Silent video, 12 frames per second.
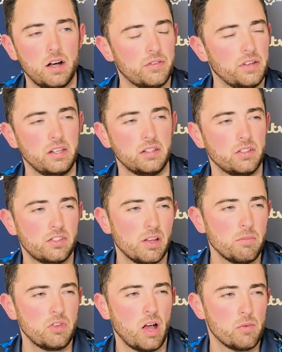I think
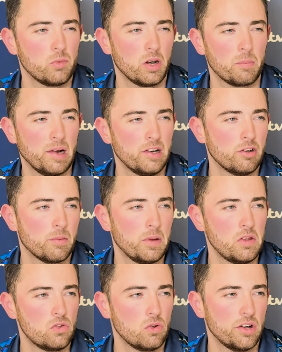sometimes when I play on the
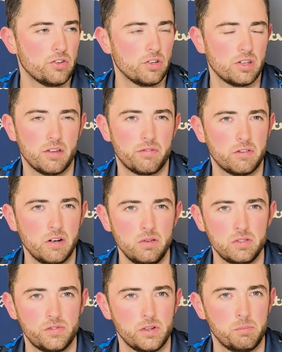European Tour, the
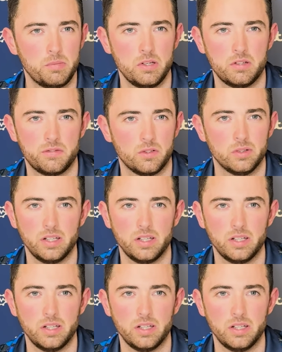throws feel beautiful.